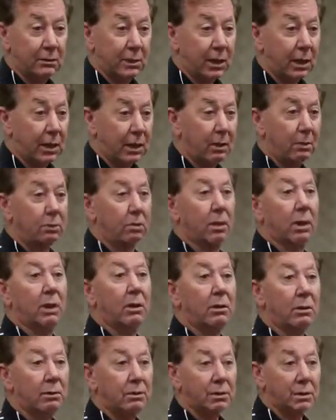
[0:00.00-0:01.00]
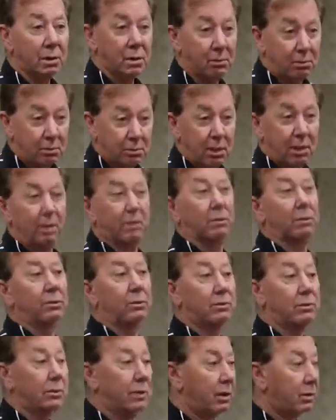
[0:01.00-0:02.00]
And it wrinkles and it
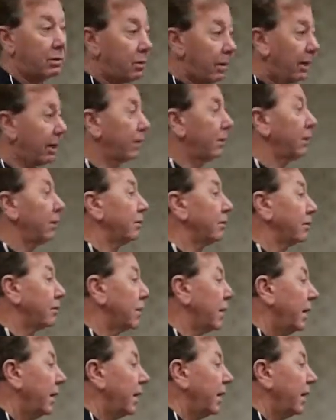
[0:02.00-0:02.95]
wrinkles and it wrinkles.